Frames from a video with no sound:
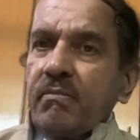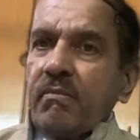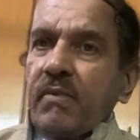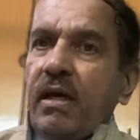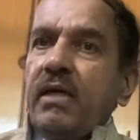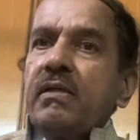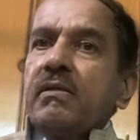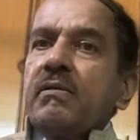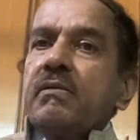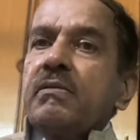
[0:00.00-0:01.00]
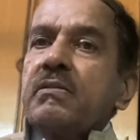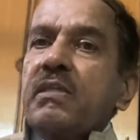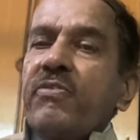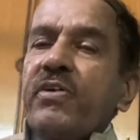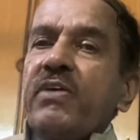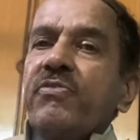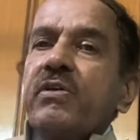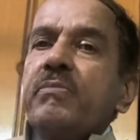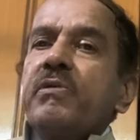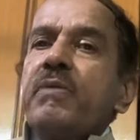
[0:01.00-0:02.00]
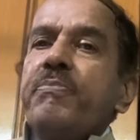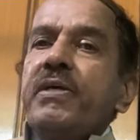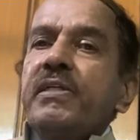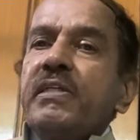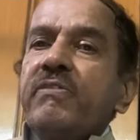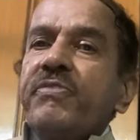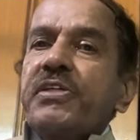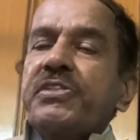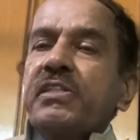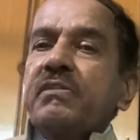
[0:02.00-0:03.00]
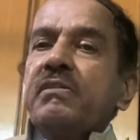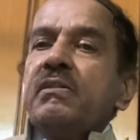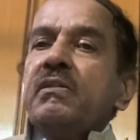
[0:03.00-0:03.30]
and suffering from repeated infection